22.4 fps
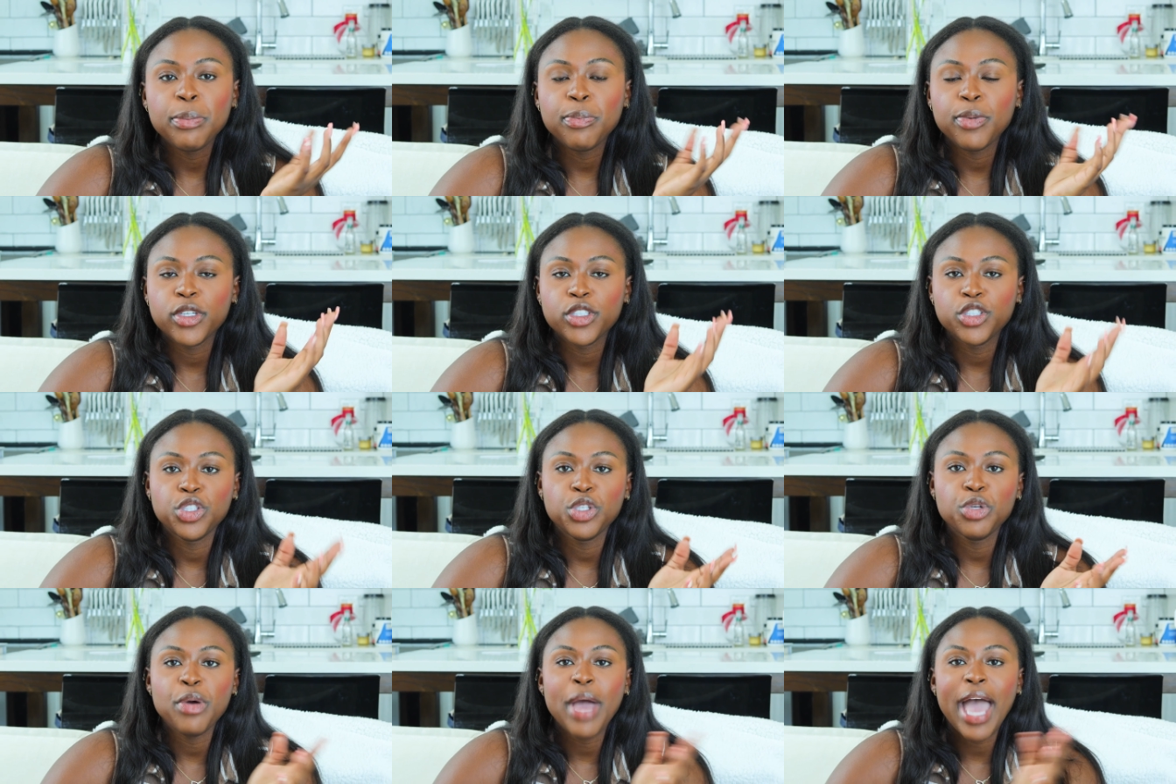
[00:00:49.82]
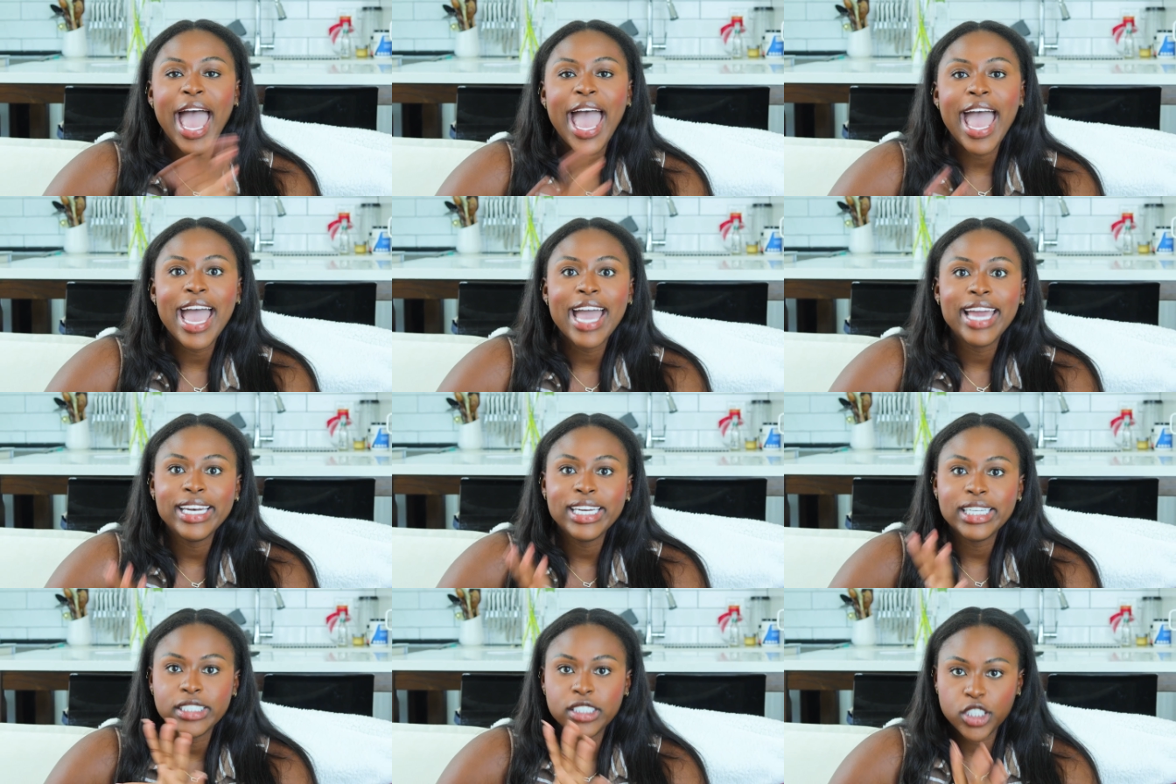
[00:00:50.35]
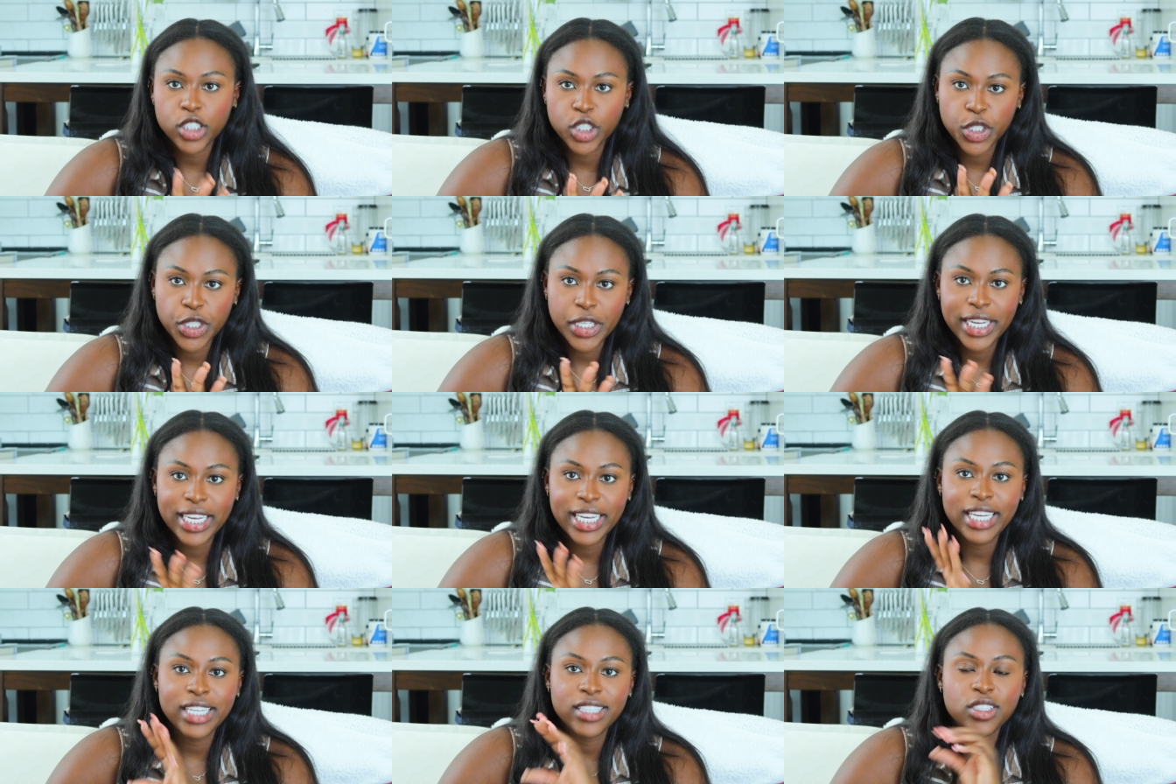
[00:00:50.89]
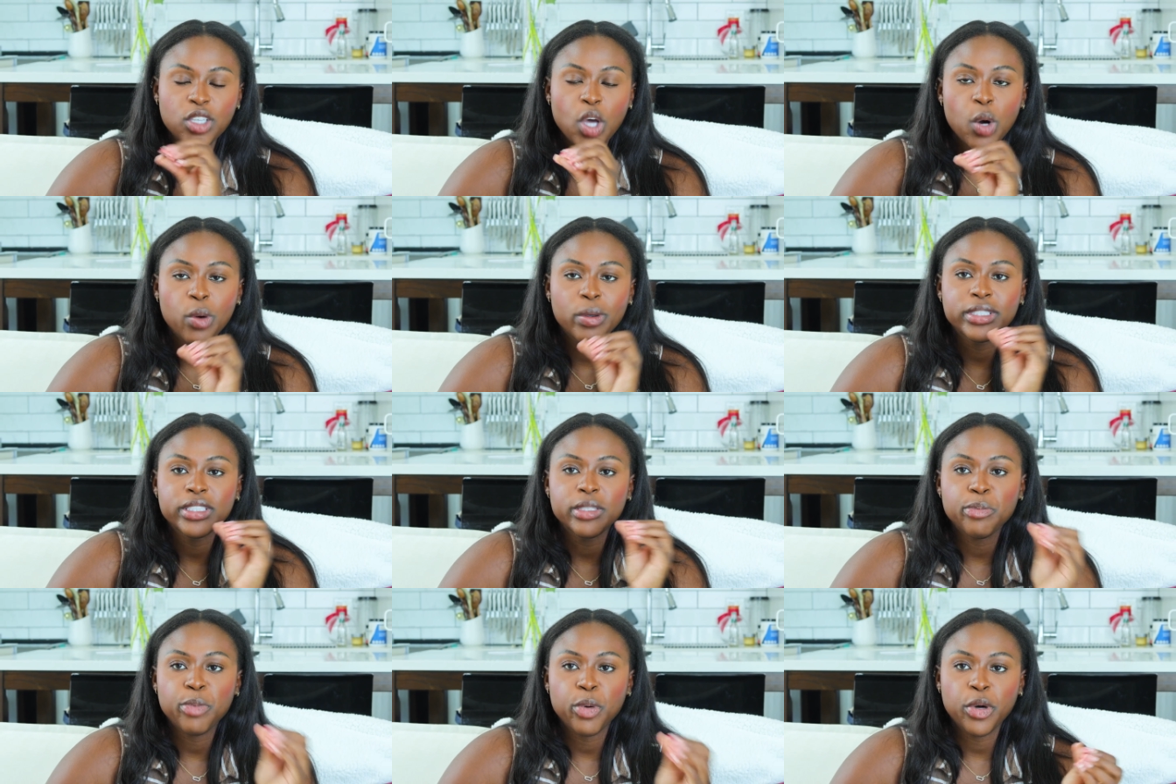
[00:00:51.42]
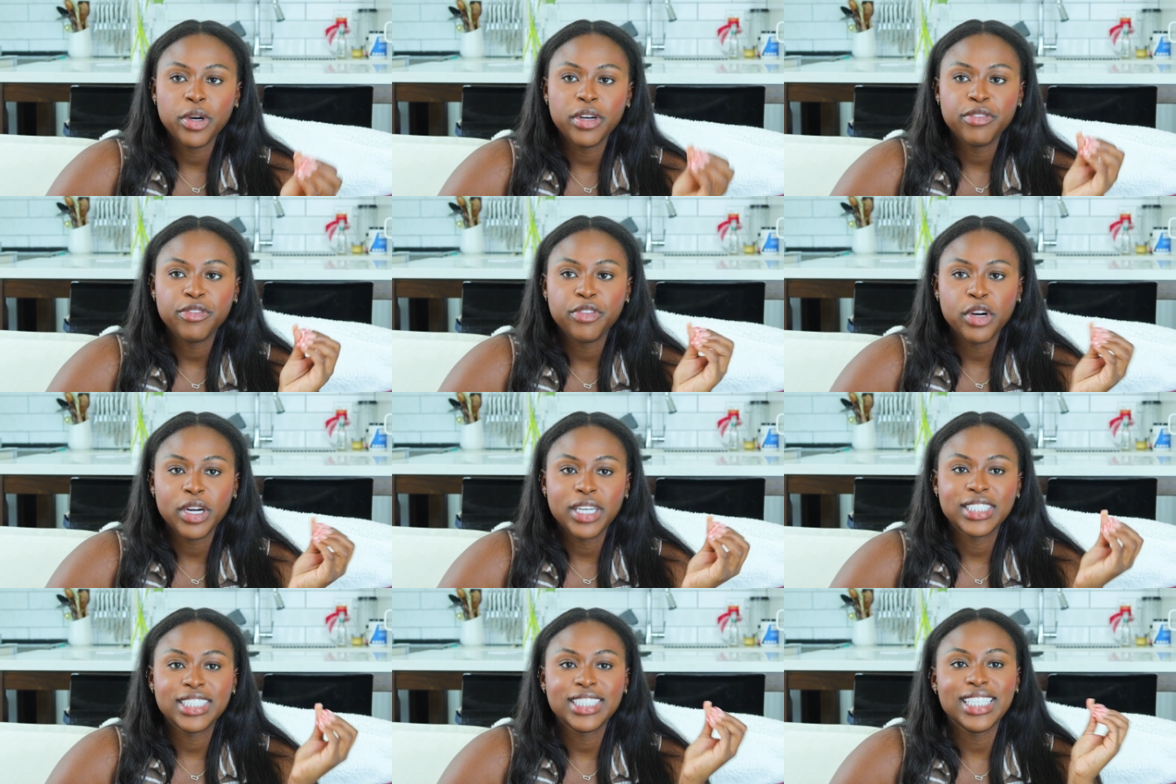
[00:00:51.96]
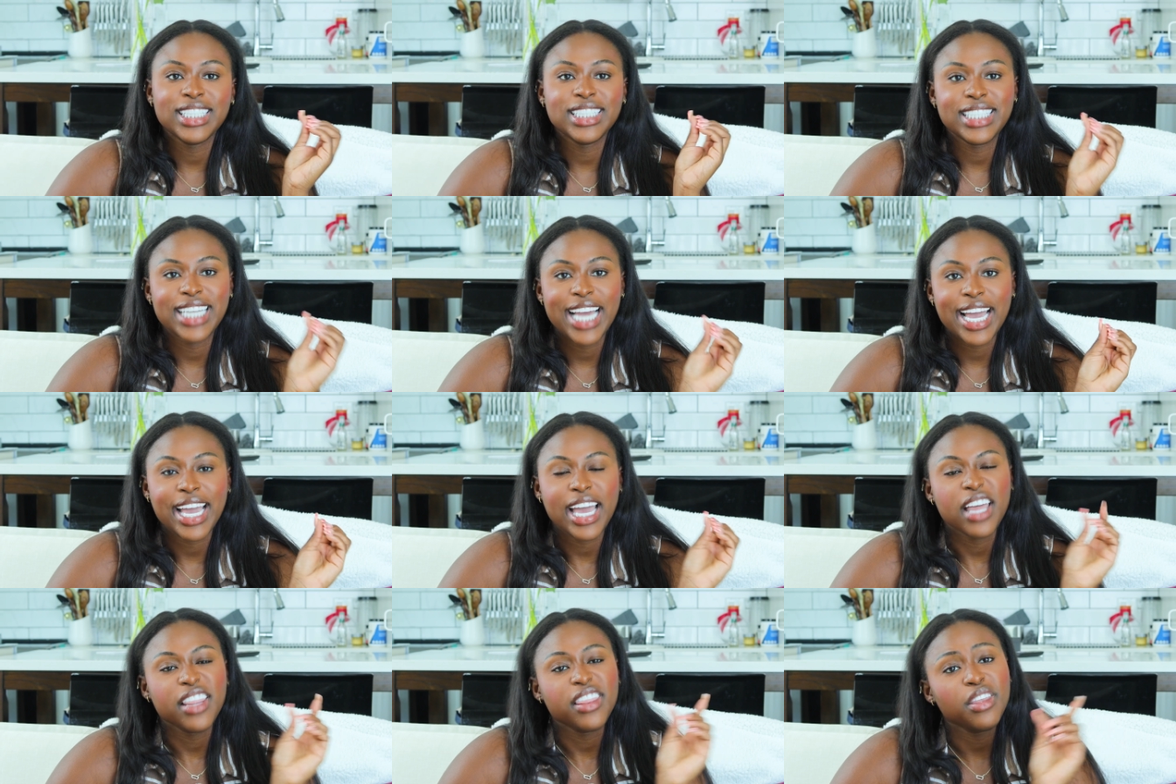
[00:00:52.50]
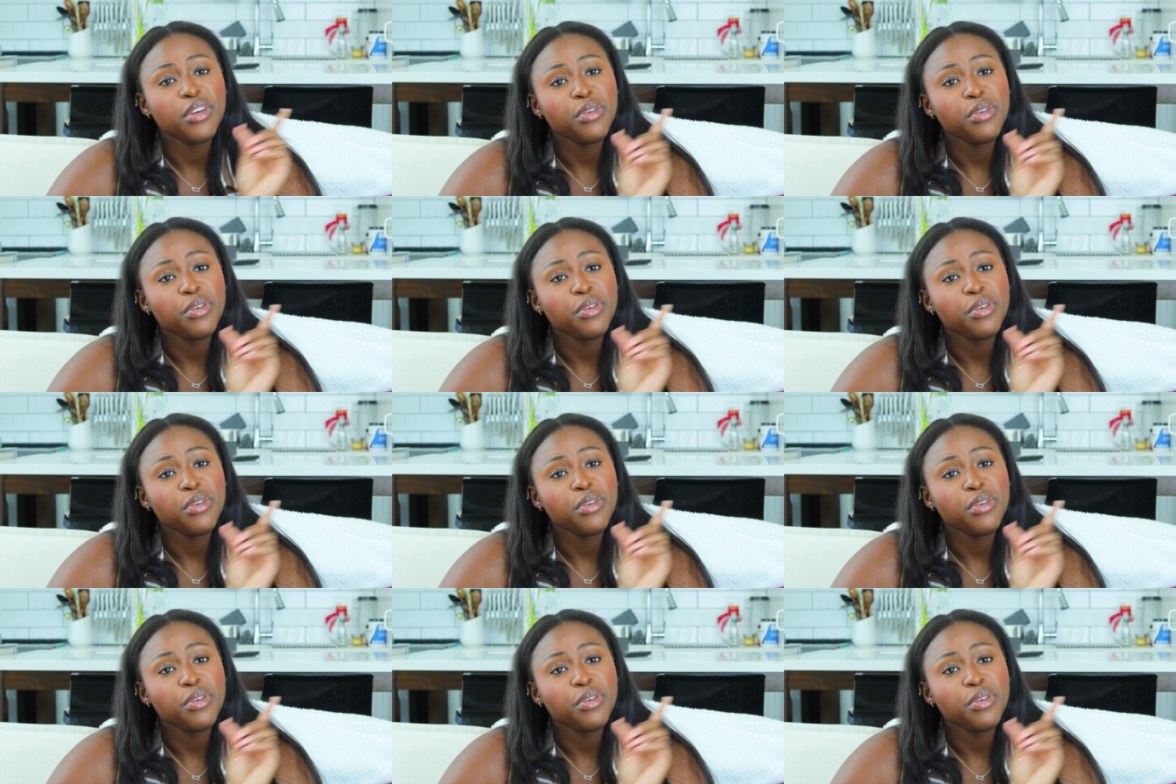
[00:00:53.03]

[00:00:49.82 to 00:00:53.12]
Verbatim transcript: we pursue any degree, it's always important for us to check